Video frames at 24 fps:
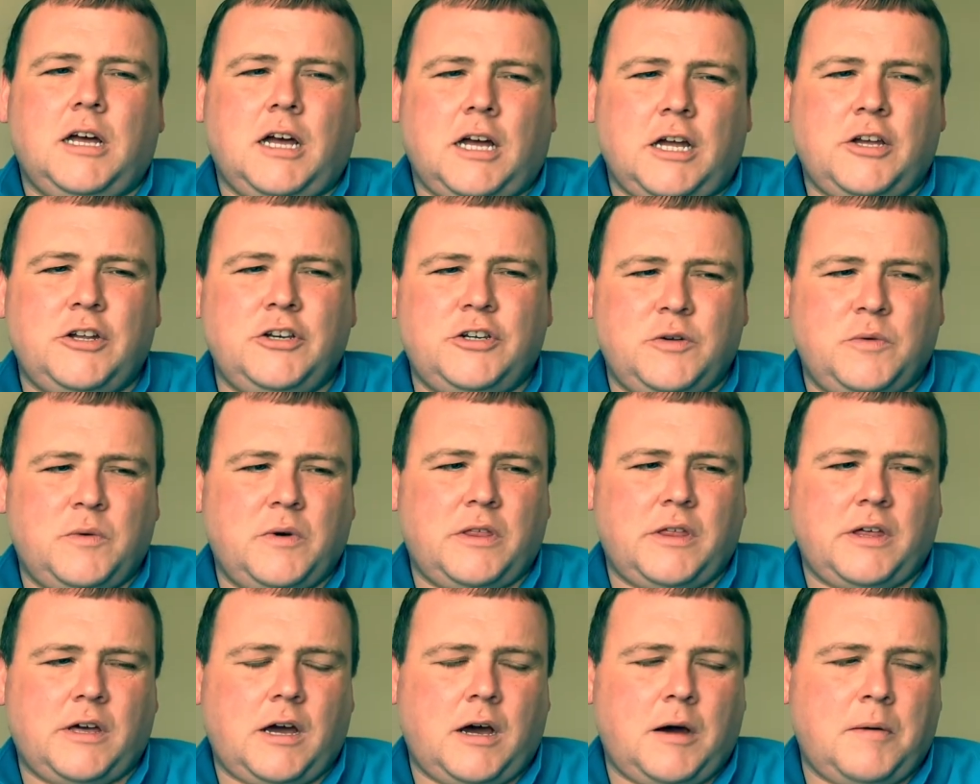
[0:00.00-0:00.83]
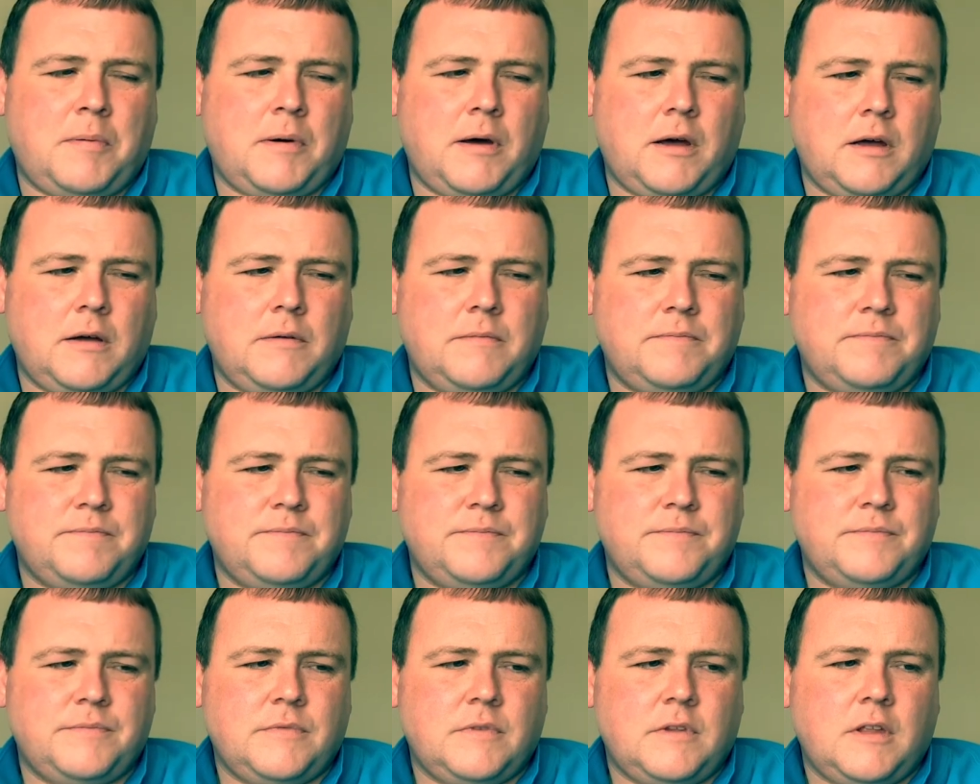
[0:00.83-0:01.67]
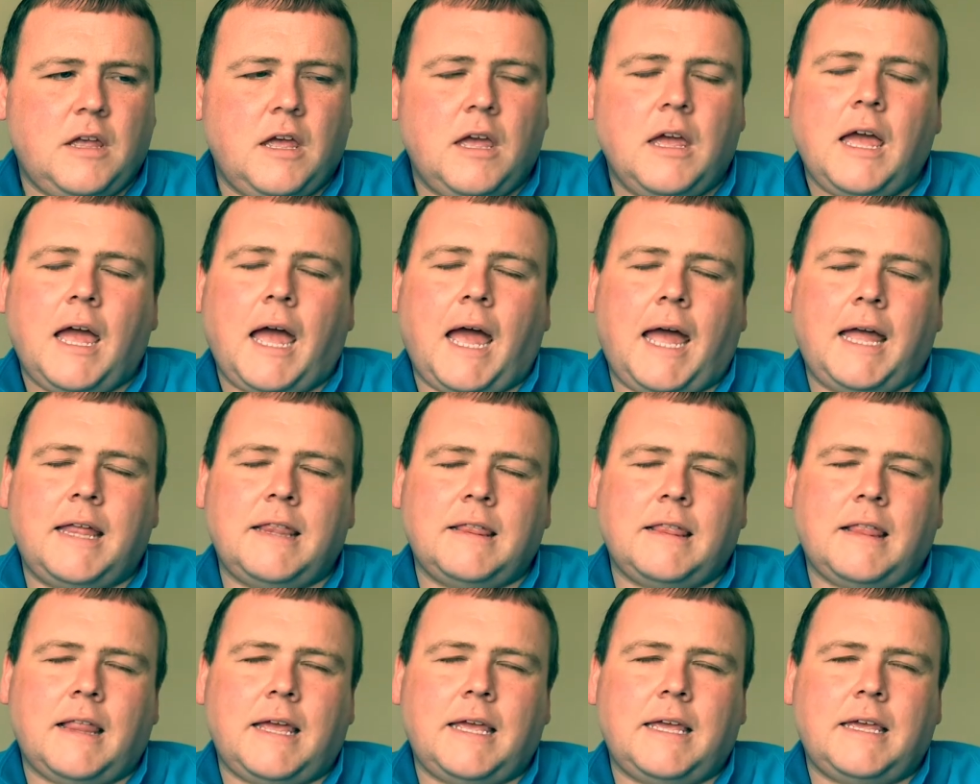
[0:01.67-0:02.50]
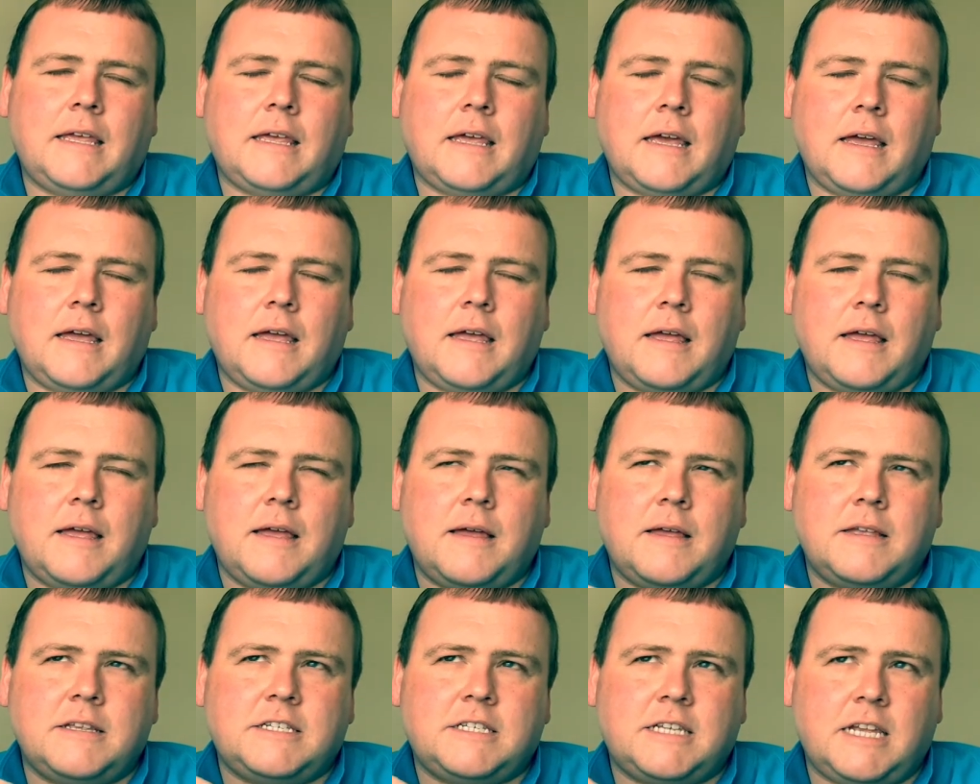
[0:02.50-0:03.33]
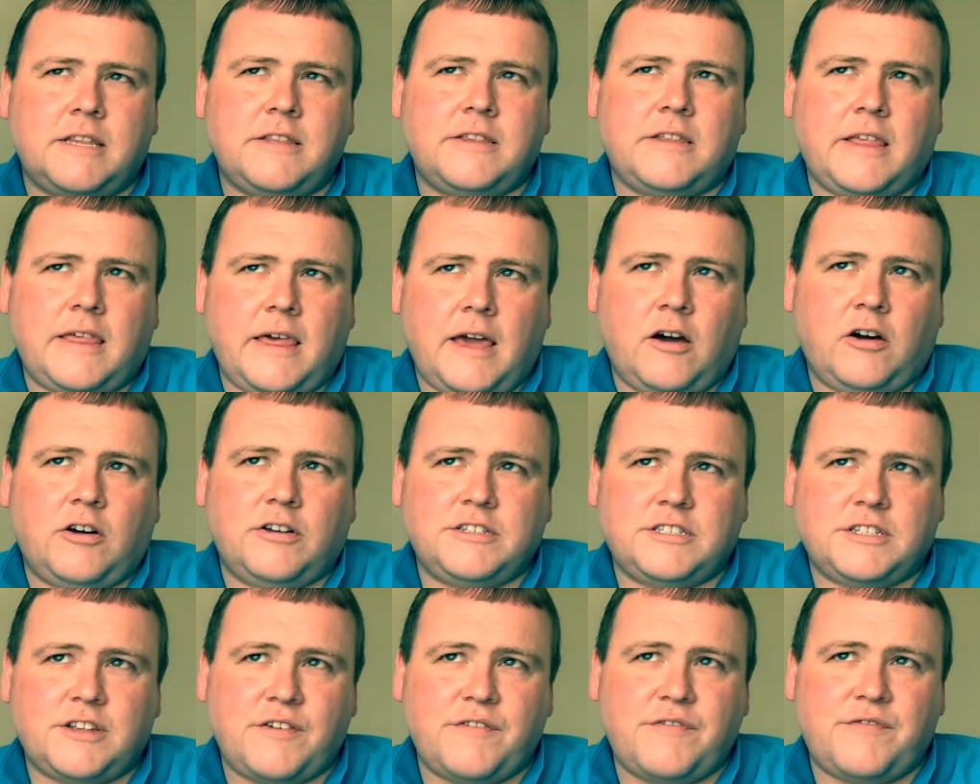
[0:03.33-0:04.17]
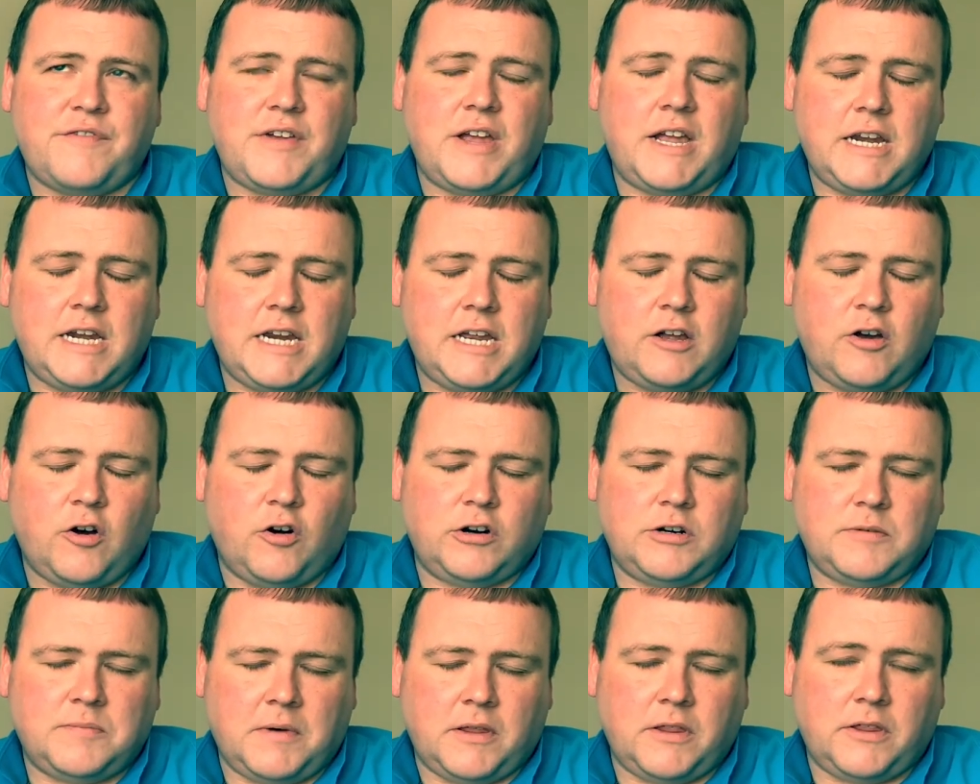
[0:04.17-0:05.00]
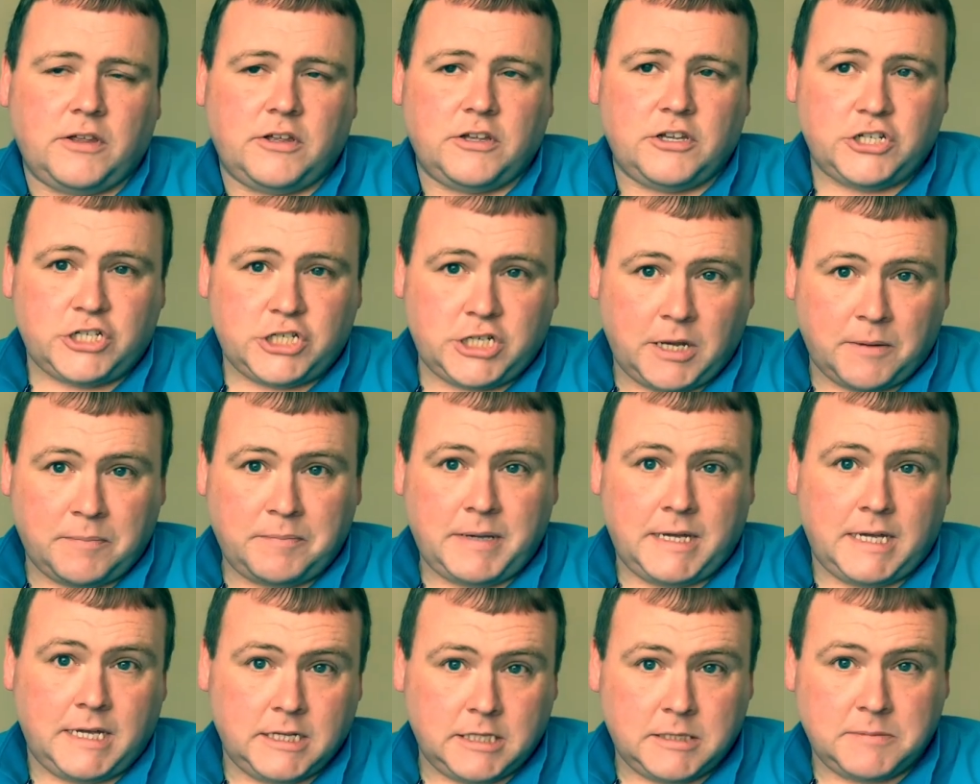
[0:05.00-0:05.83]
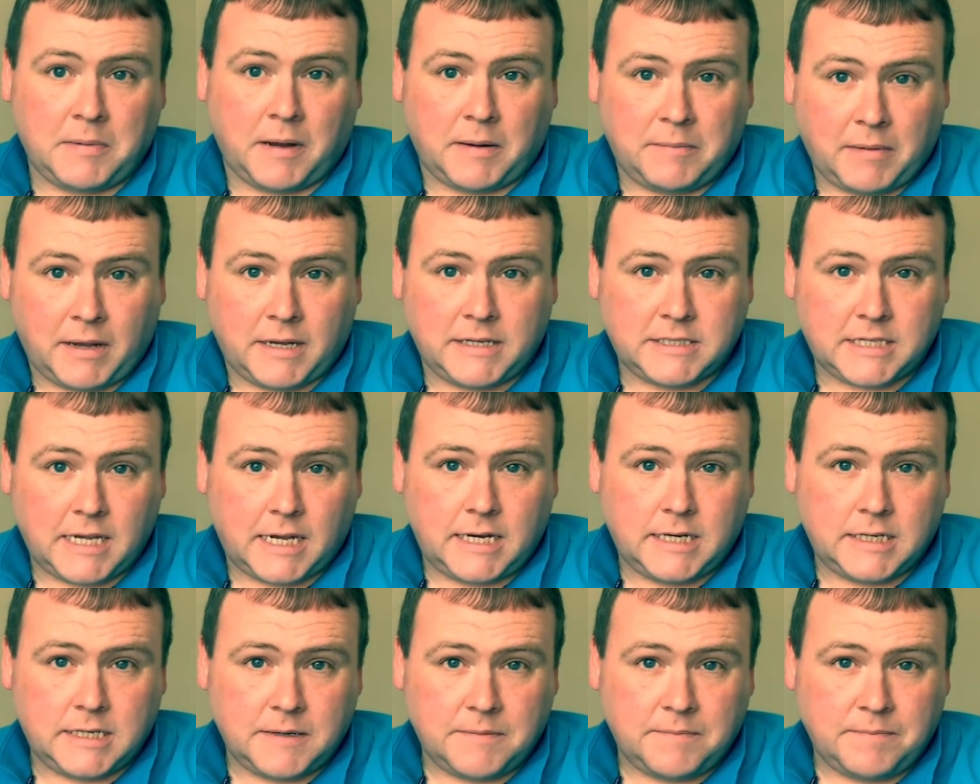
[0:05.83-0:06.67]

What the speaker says: Could do with a cuppa. And like Cinderella's fairy godmother, she appeared by my side.